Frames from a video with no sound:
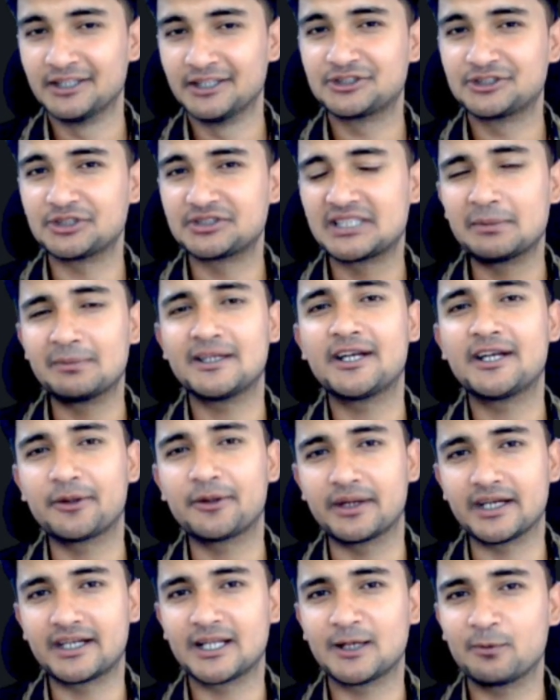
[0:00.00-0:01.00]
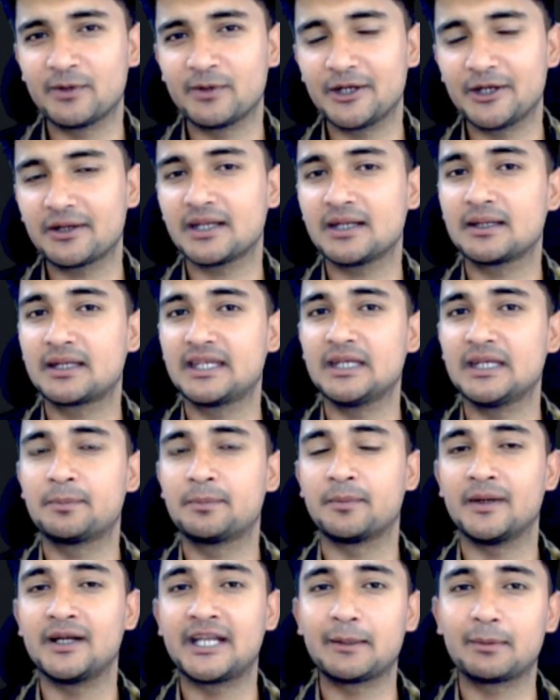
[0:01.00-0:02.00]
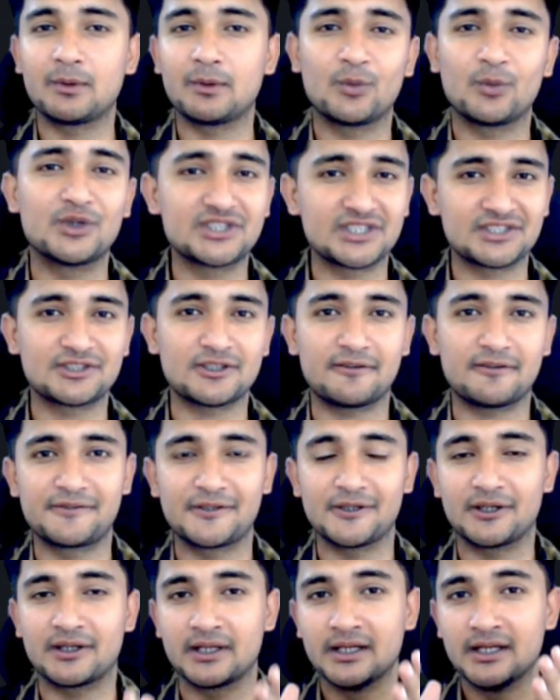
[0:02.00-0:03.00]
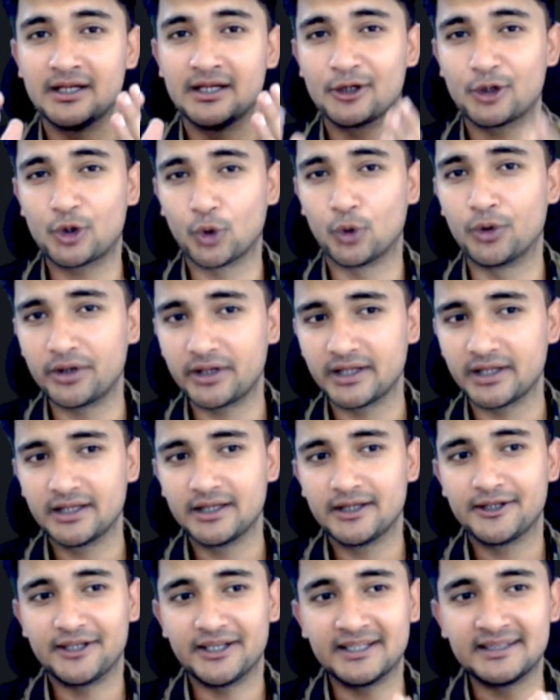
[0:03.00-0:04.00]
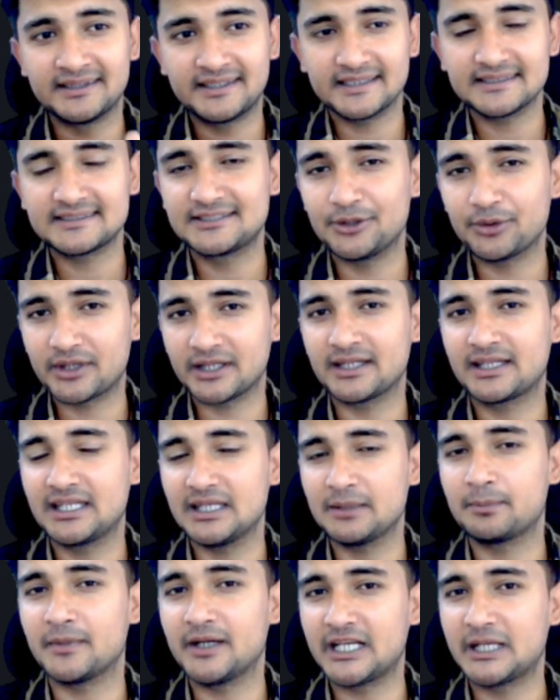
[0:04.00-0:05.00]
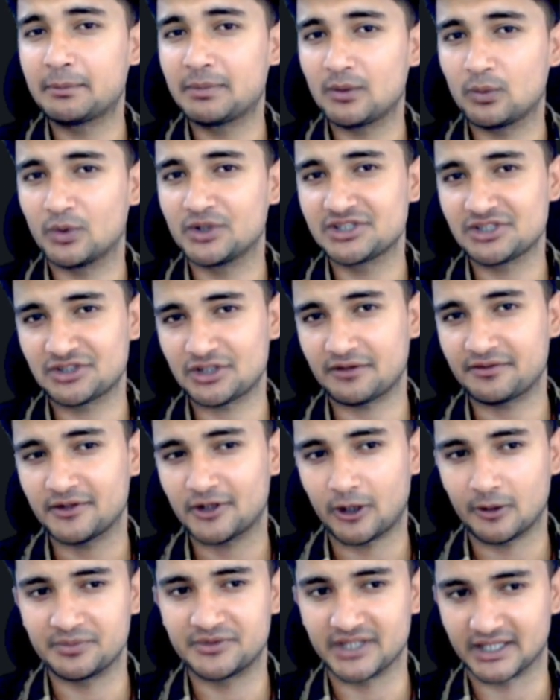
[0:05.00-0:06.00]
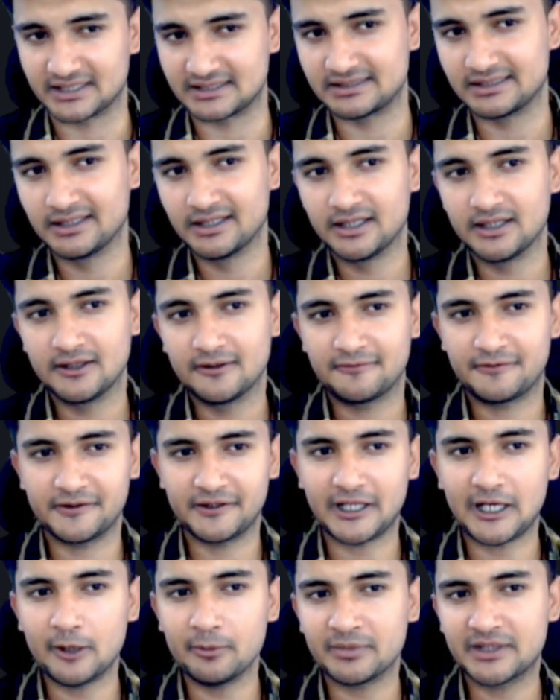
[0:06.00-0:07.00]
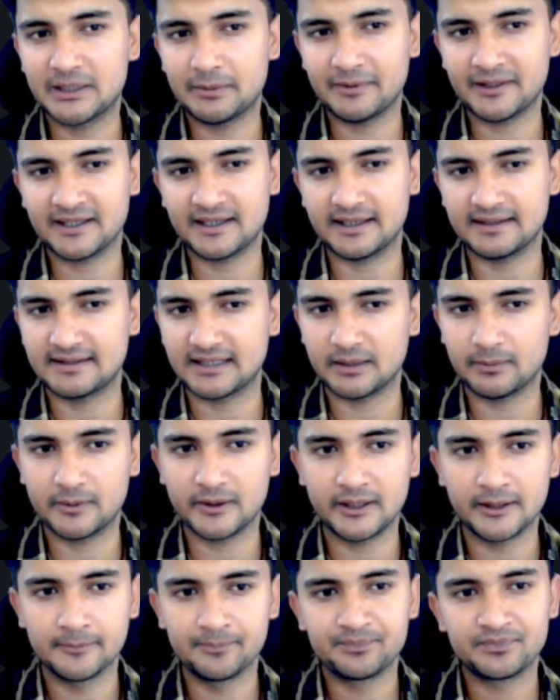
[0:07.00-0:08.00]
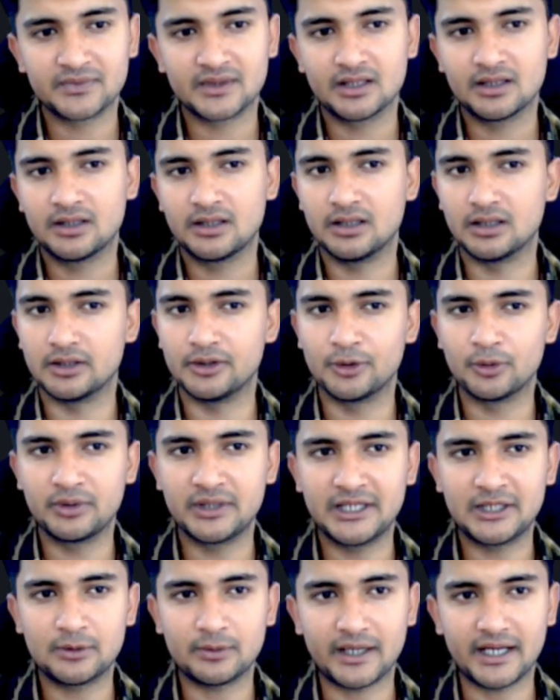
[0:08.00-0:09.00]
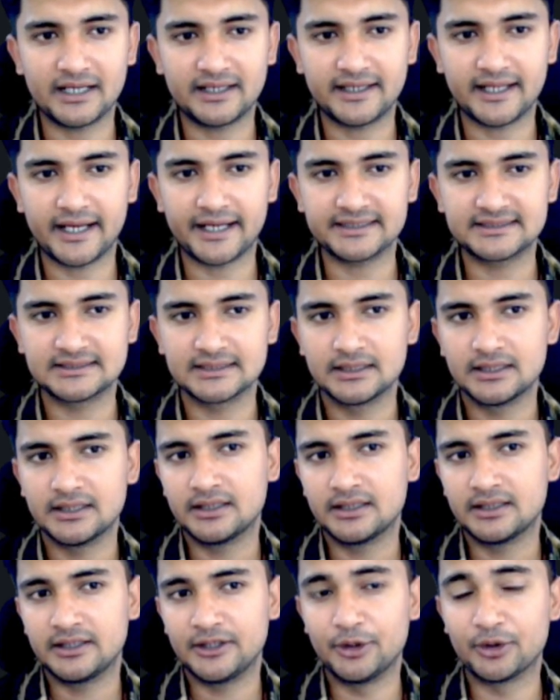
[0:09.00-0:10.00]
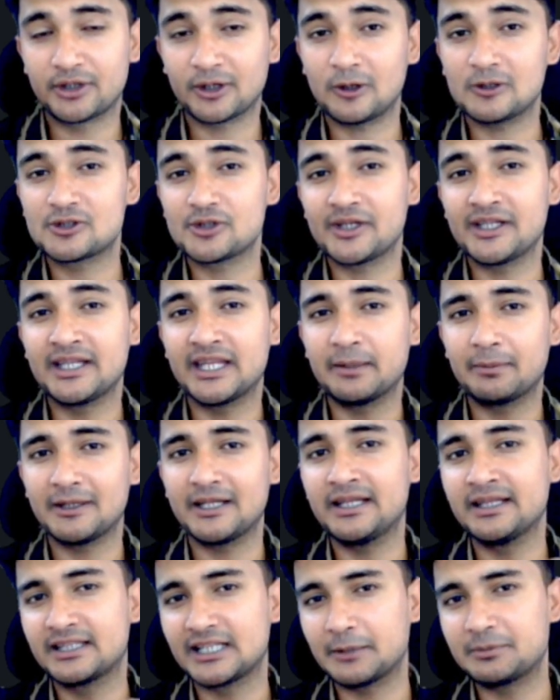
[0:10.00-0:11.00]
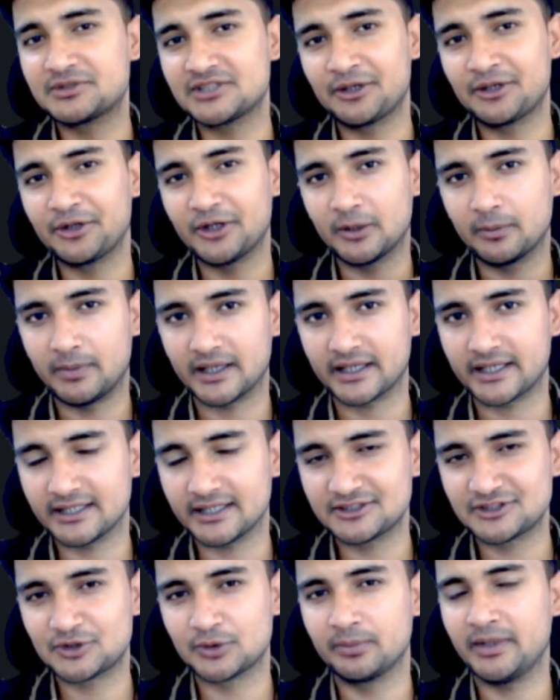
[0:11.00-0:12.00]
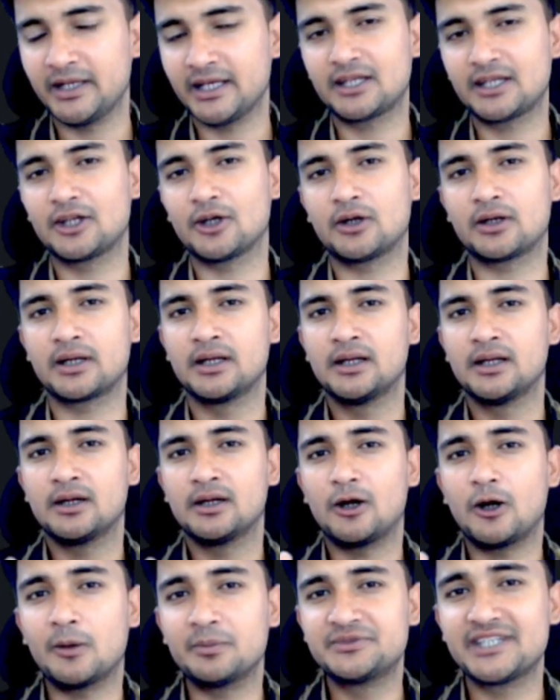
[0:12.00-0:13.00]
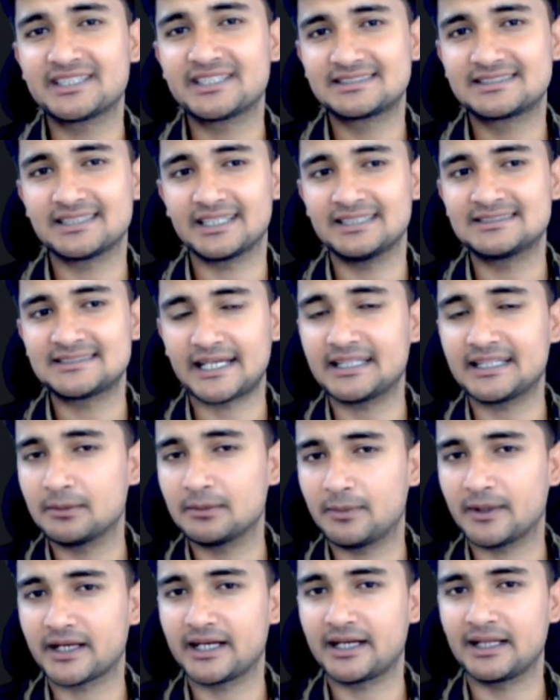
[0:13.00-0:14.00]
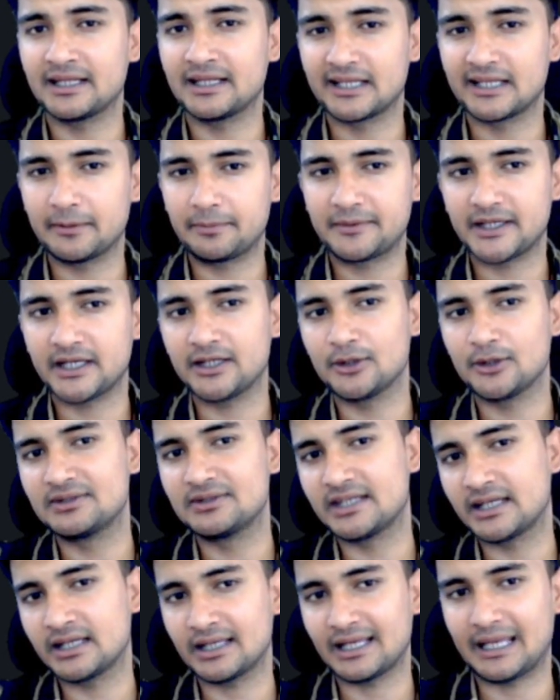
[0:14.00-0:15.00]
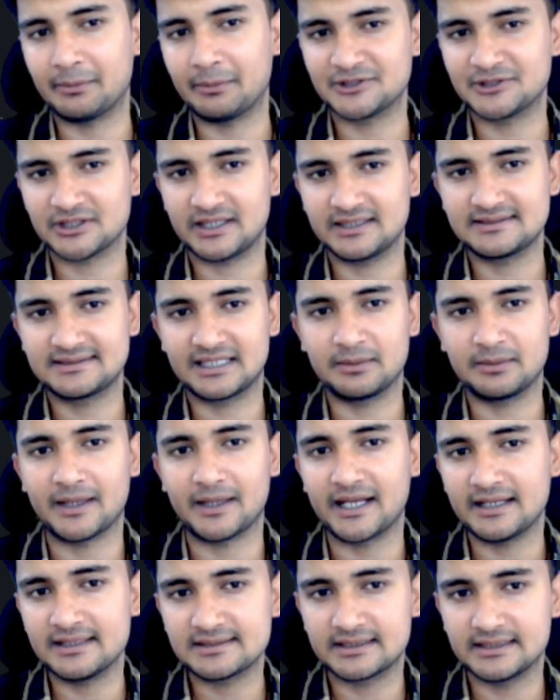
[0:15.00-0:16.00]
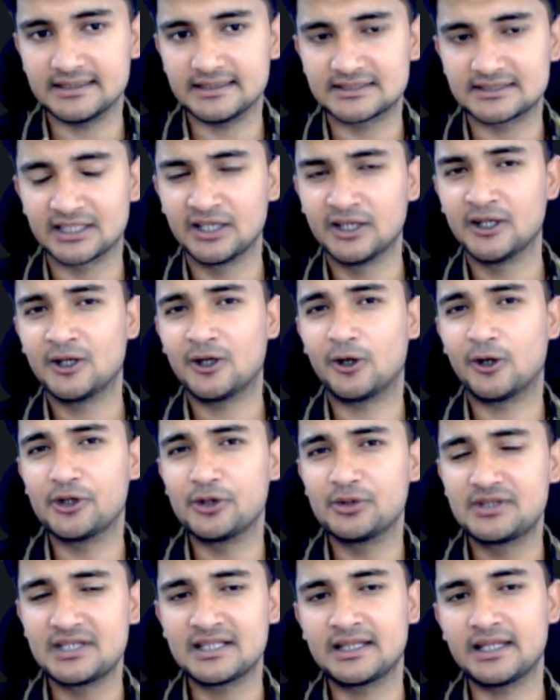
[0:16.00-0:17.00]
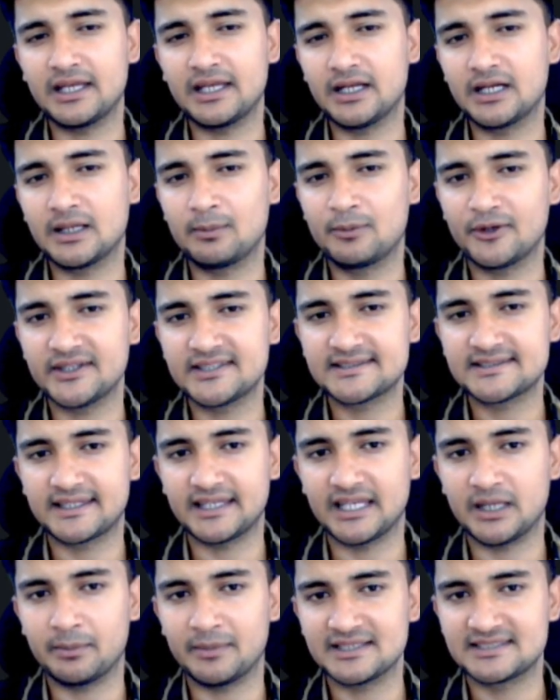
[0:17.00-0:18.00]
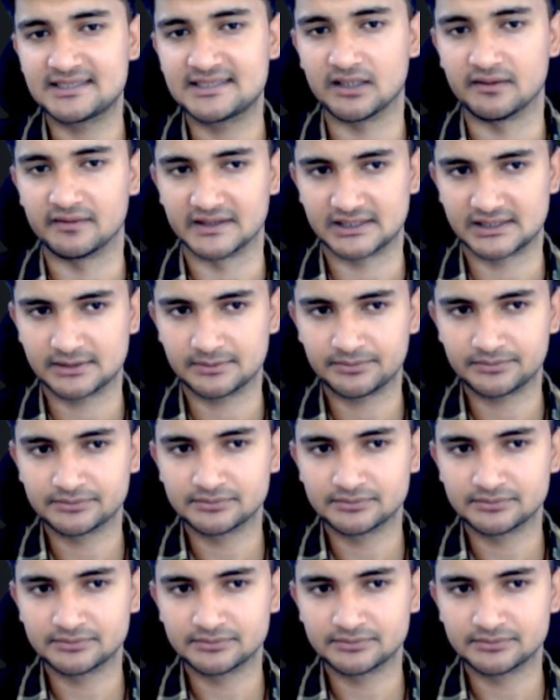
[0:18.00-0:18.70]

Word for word: So similar to GitHub, where you can keep multiple versions of your code, in this, you can keep multiple versions of your objects. For now, I'm keeping it disabled. Uh, no need to add tags. You can also enable encryption to your buckets to make your objects inside the bucket encrypted using Amazon S three managed keys or using the A W S K M S service.